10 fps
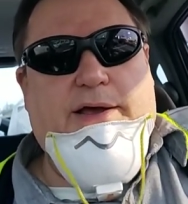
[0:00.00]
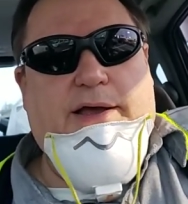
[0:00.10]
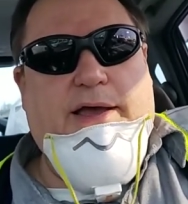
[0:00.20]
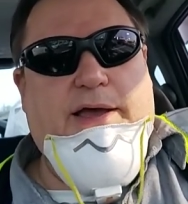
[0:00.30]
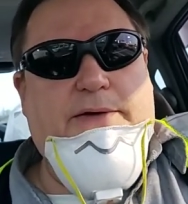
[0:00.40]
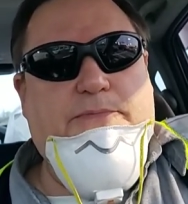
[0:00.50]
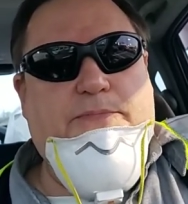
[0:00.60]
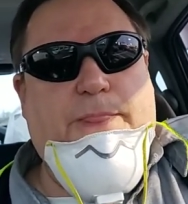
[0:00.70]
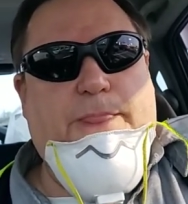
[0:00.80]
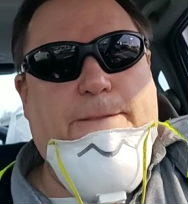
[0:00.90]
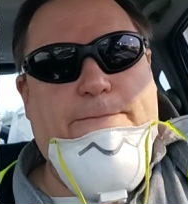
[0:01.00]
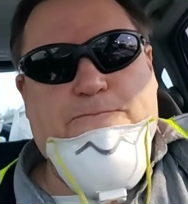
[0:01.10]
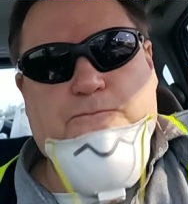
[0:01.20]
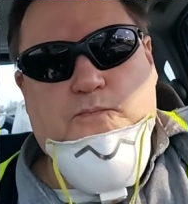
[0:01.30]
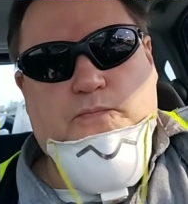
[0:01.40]

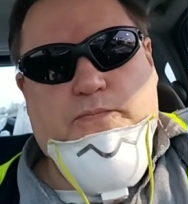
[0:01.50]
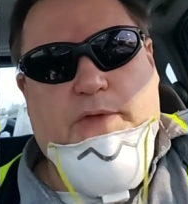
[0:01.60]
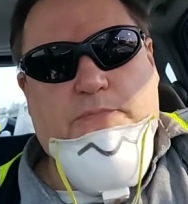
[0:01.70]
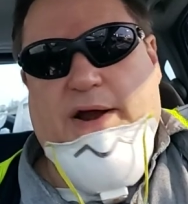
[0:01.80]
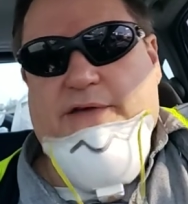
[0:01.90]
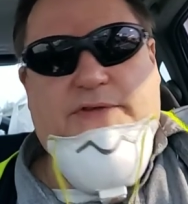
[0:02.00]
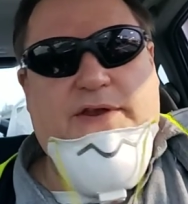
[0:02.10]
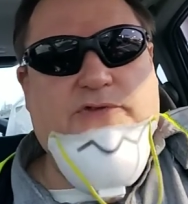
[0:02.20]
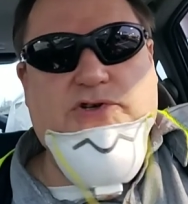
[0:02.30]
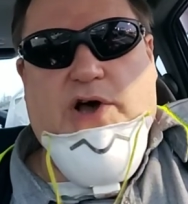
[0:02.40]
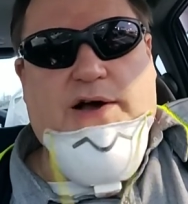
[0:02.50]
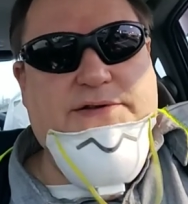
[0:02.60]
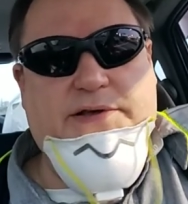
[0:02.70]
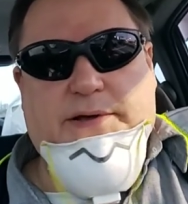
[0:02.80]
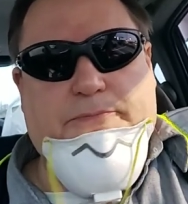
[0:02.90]
But I've never talked to
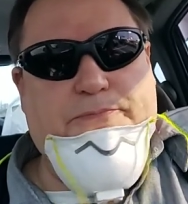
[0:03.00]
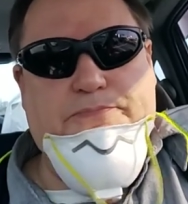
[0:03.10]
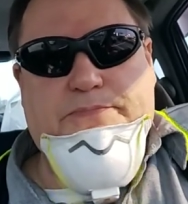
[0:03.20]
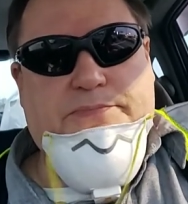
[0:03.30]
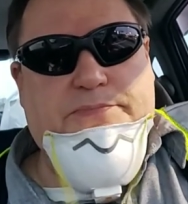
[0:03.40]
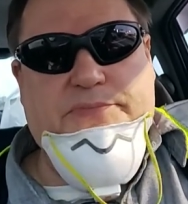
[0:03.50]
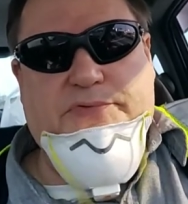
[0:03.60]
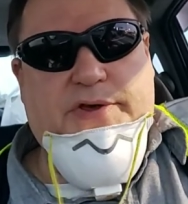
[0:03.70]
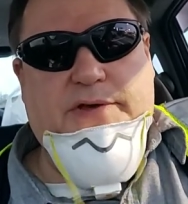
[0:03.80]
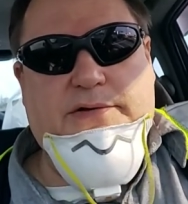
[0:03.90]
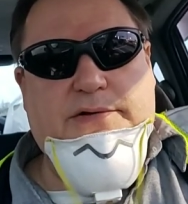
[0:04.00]
him, see?